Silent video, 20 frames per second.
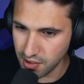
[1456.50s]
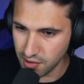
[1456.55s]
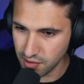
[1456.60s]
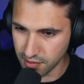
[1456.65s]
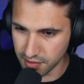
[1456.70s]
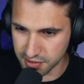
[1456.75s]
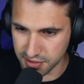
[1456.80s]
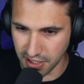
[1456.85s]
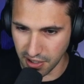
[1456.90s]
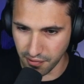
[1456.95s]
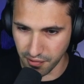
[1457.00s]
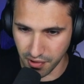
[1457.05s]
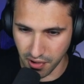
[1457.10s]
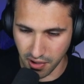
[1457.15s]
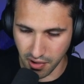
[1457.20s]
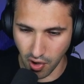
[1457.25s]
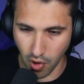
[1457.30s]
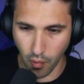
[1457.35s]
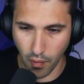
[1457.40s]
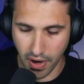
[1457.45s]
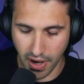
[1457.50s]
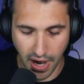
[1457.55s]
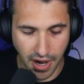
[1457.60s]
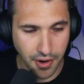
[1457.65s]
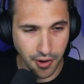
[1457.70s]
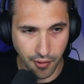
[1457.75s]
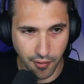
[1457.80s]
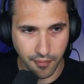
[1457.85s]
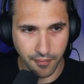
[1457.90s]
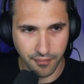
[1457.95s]
let's carry on. Oh, wait, I
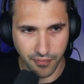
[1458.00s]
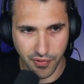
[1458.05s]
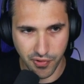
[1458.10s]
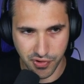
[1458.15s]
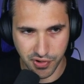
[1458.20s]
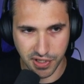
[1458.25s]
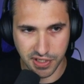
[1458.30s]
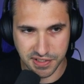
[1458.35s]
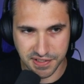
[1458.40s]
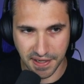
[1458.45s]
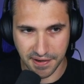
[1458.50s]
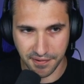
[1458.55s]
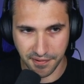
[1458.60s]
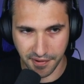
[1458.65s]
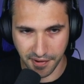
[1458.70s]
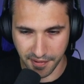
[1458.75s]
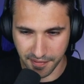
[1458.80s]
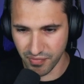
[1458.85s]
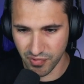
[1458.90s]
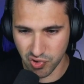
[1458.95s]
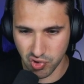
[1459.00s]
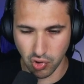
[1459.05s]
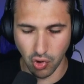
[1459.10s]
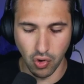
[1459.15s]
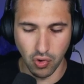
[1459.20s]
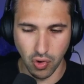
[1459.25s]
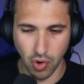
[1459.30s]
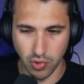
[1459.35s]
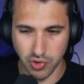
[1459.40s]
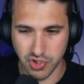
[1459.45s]
know. There's a contender here.
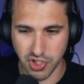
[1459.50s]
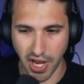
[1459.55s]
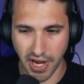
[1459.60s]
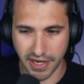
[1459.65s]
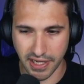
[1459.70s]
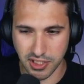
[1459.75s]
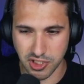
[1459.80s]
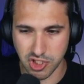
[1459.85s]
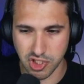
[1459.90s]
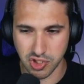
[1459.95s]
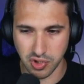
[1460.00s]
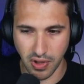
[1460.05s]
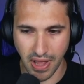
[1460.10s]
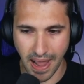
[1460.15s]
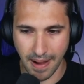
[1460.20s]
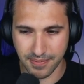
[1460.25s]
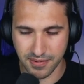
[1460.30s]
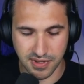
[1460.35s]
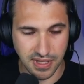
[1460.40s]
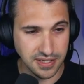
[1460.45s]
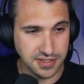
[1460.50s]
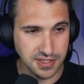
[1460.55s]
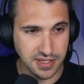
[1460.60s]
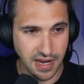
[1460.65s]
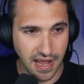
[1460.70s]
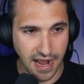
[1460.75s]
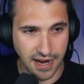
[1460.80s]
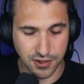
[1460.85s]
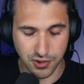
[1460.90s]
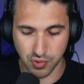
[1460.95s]
Tauros, I get slapped. That's an
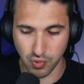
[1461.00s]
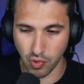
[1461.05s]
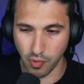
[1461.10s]
actual